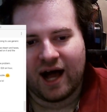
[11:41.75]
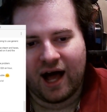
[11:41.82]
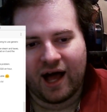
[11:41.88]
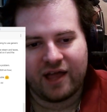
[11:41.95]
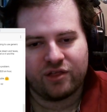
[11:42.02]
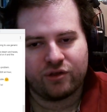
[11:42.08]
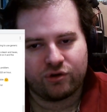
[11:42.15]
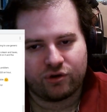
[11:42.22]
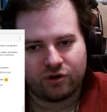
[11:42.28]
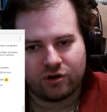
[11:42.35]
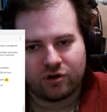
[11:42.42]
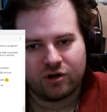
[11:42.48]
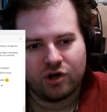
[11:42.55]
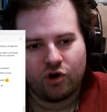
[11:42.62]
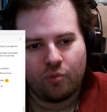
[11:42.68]

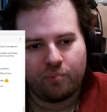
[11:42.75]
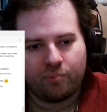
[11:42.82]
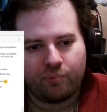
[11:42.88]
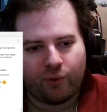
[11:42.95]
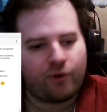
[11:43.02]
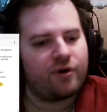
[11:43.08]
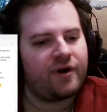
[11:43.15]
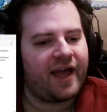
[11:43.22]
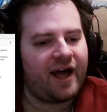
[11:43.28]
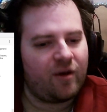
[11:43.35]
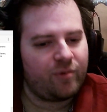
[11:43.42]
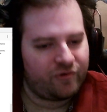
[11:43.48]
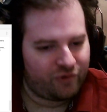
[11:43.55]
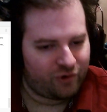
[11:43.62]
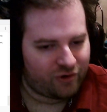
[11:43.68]
either burn out
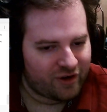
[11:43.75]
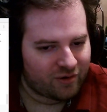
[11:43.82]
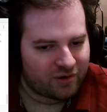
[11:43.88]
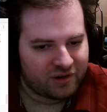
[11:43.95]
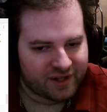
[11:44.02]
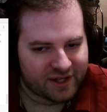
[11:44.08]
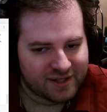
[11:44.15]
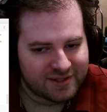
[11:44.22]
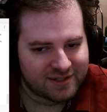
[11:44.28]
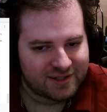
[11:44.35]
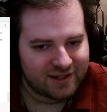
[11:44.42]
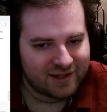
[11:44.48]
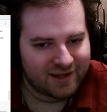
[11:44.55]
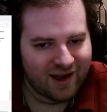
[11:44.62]
before they're released,